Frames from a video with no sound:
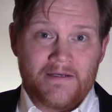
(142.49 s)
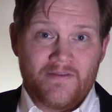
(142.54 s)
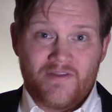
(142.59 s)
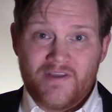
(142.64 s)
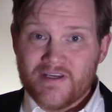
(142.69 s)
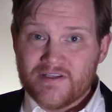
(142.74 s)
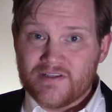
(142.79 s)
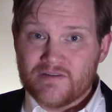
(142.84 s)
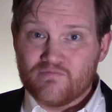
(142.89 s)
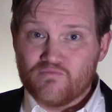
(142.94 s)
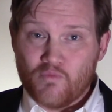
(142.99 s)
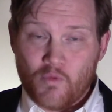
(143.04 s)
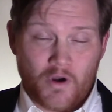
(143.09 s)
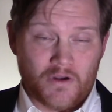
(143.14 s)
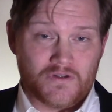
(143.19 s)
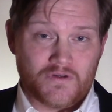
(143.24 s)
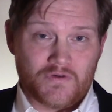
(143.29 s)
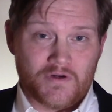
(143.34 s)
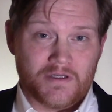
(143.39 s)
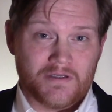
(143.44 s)
This
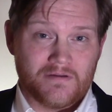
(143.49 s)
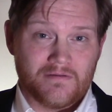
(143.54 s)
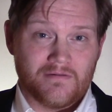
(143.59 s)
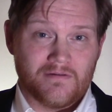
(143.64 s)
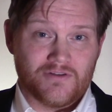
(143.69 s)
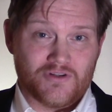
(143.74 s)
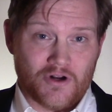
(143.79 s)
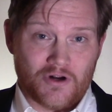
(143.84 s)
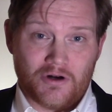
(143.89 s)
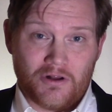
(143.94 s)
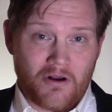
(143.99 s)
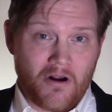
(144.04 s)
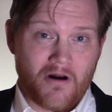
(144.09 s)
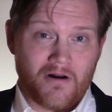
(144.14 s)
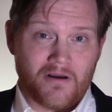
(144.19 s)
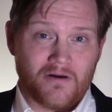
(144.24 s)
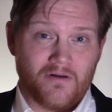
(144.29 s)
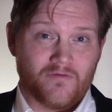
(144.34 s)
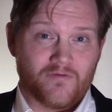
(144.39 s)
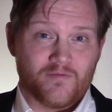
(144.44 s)
Wall Street Journal
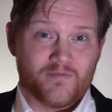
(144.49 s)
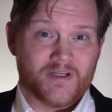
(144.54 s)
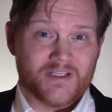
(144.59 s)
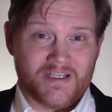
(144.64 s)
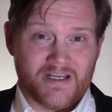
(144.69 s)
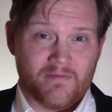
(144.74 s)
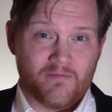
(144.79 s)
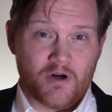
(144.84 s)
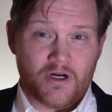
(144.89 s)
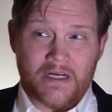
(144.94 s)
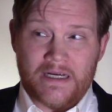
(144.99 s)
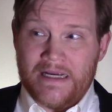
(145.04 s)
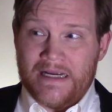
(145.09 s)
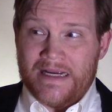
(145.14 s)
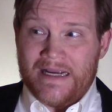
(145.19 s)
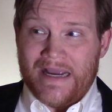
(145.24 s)
article from December